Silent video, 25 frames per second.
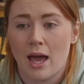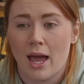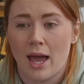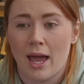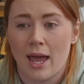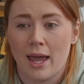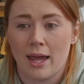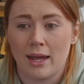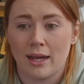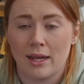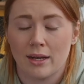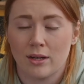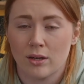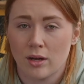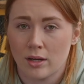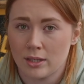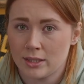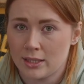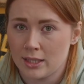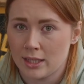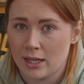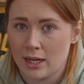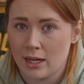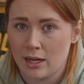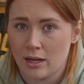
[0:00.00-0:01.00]
A
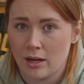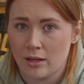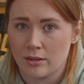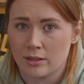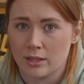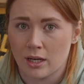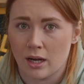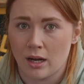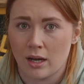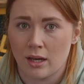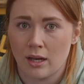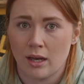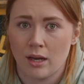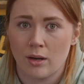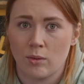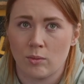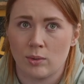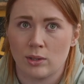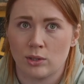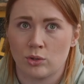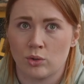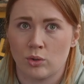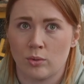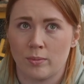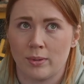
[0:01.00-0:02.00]
90 kilo tyre,
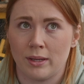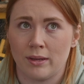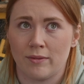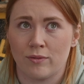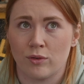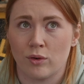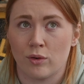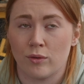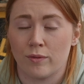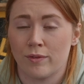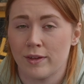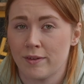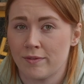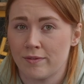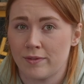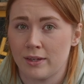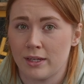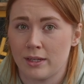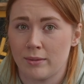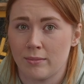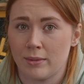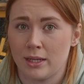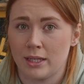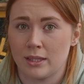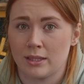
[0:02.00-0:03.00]
which will be for
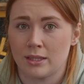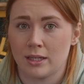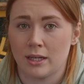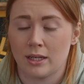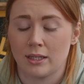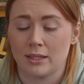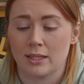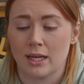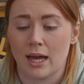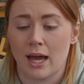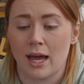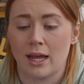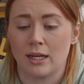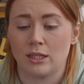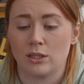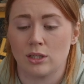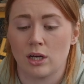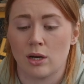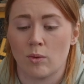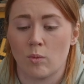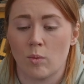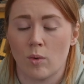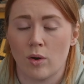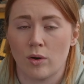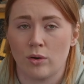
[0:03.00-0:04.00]
15 metres, and
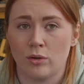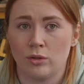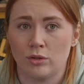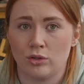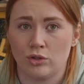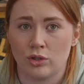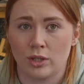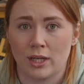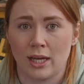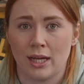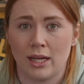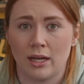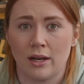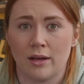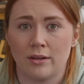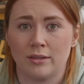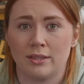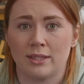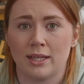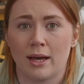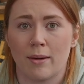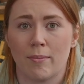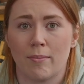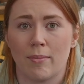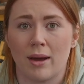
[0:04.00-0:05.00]
a 100 kilo
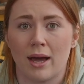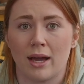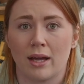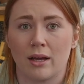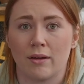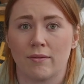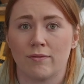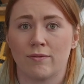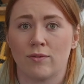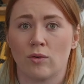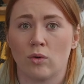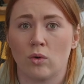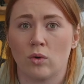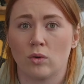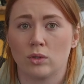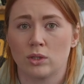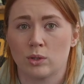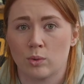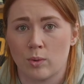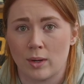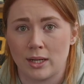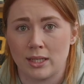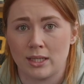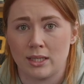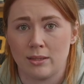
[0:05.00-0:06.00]
sandbag for
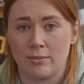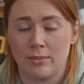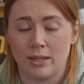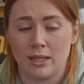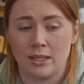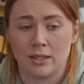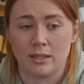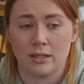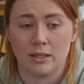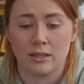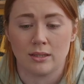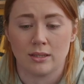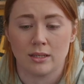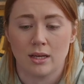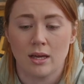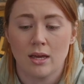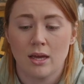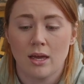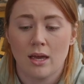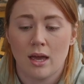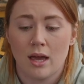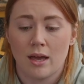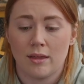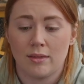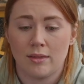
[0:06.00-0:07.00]
20 metres.
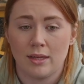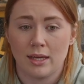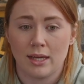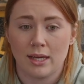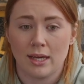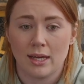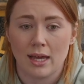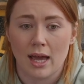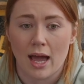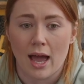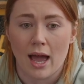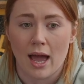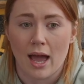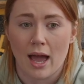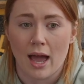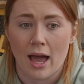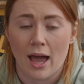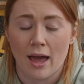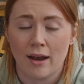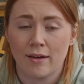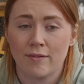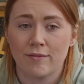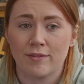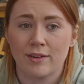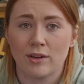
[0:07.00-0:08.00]
The
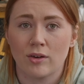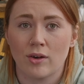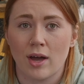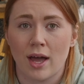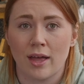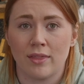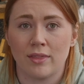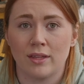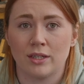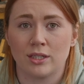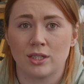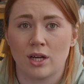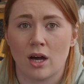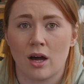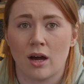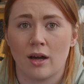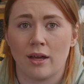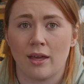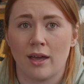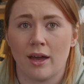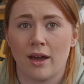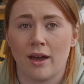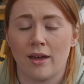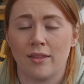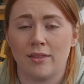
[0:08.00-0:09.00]
anvil and the
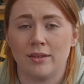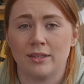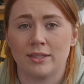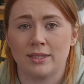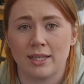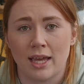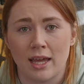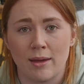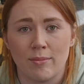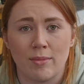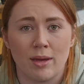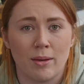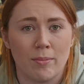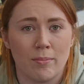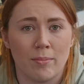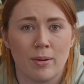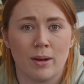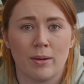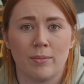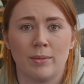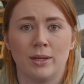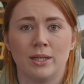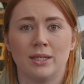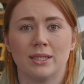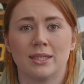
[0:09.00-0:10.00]
tyre are the same
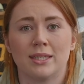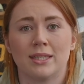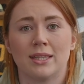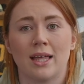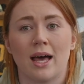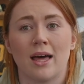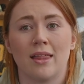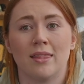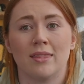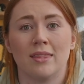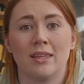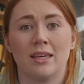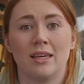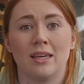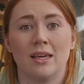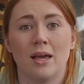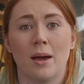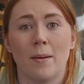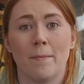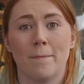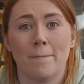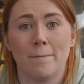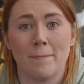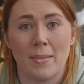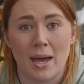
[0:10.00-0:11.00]
implements that the
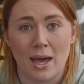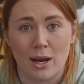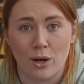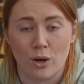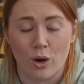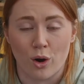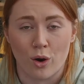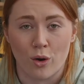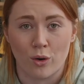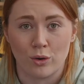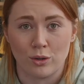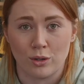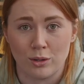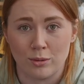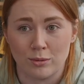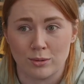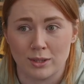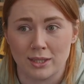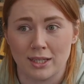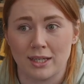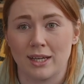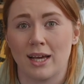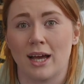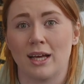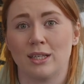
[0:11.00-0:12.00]
men are
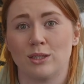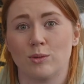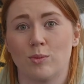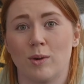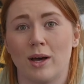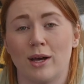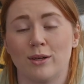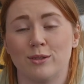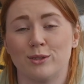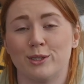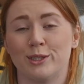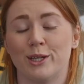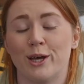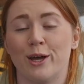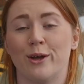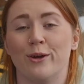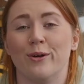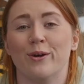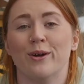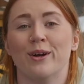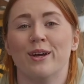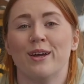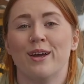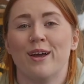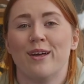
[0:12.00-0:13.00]
using as well. So
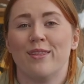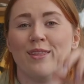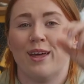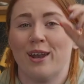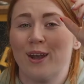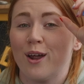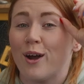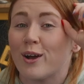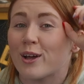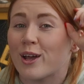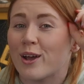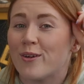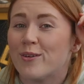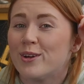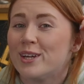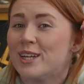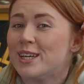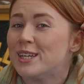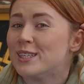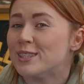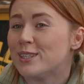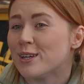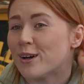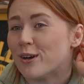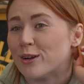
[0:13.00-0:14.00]
they're not going
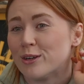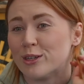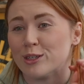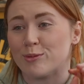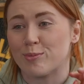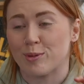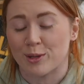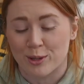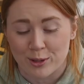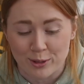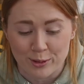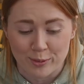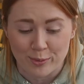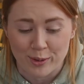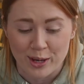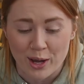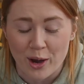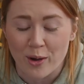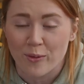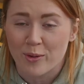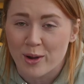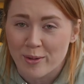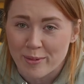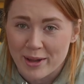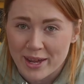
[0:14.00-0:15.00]
easy on us because we
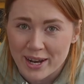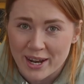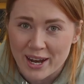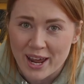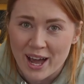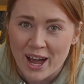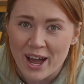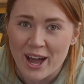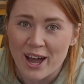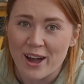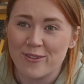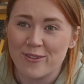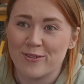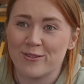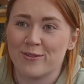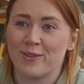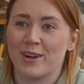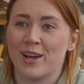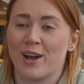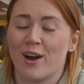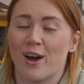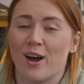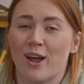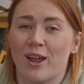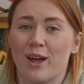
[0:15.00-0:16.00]
are women.
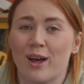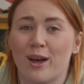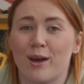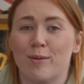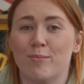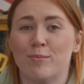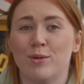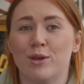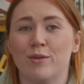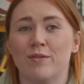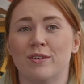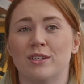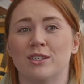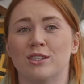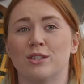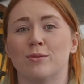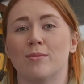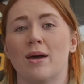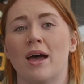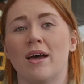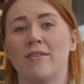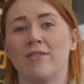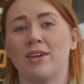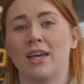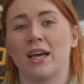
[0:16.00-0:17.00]
We are moving some
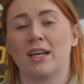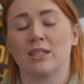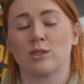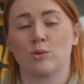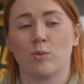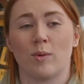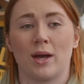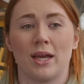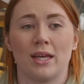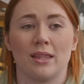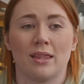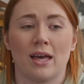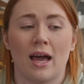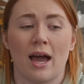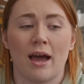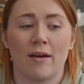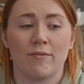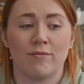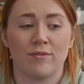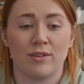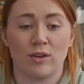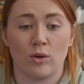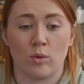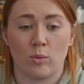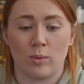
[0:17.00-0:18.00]
heavy ass weight. The
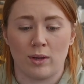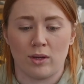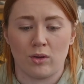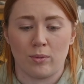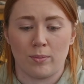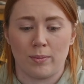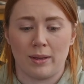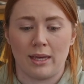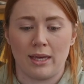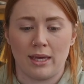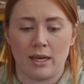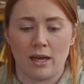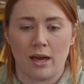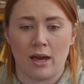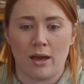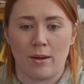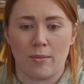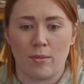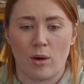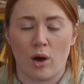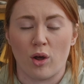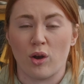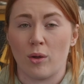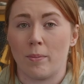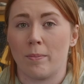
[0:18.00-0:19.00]
anvil will be
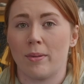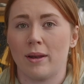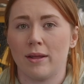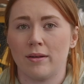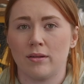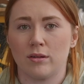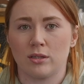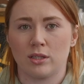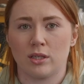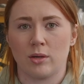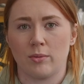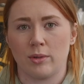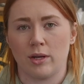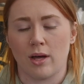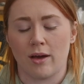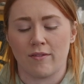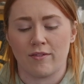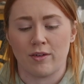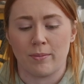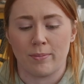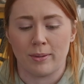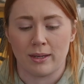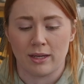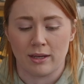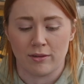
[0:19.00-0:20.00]
on a plinth, so we don't have
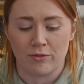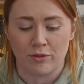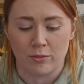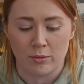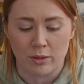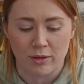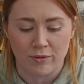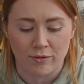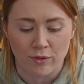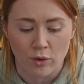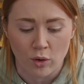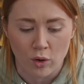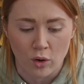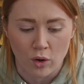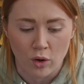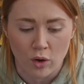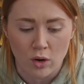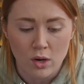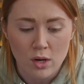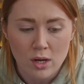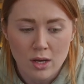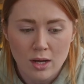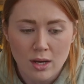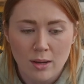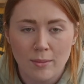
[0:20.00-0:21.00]
to pick it from the floor.
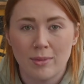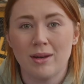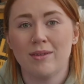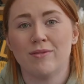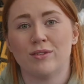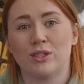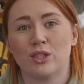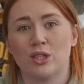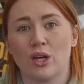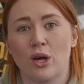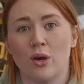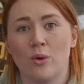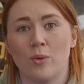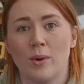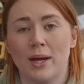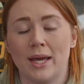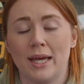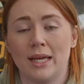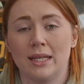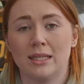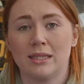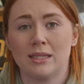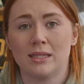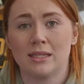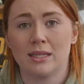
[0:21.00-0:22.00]
But even so,
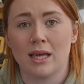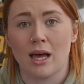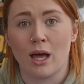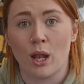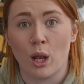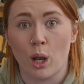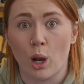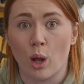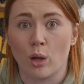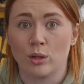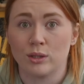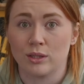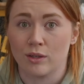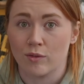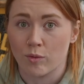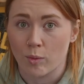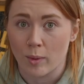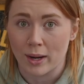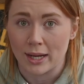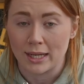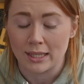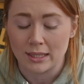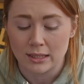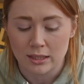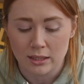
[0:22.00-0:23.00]
it's a lot of
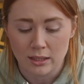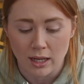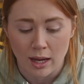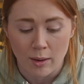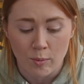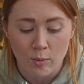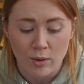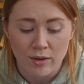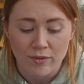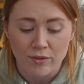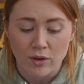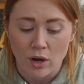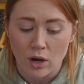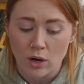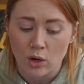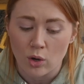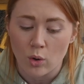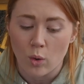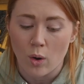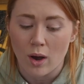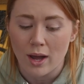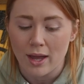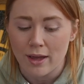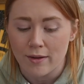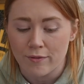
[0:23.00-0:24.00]
weight. And we've got
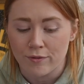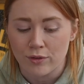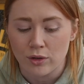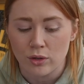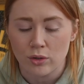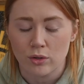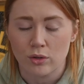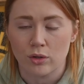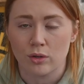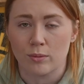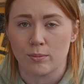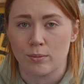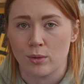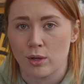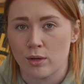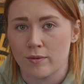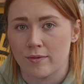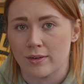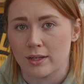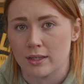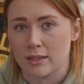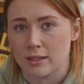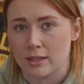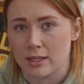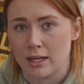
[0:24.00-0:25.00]
quite a few good
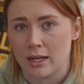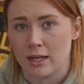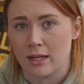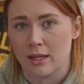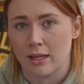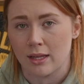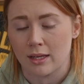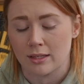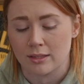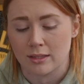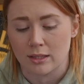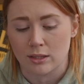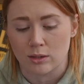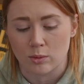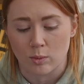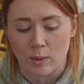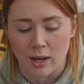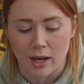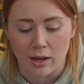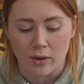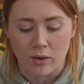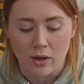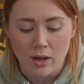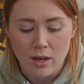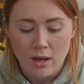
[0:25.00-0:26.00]
movers in this as
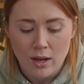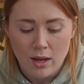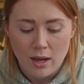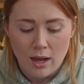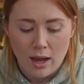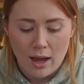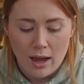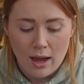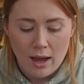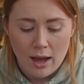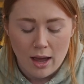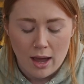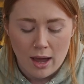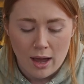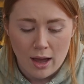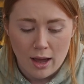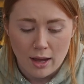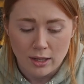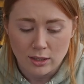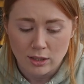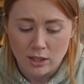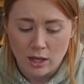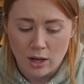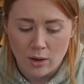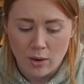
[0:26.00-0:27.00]
well.
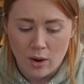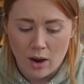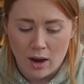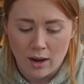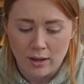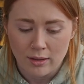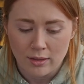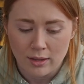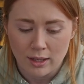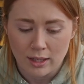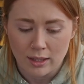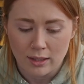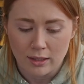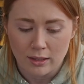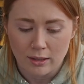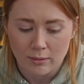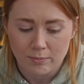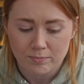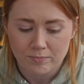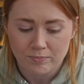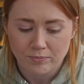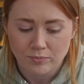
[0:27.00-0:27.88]
So I think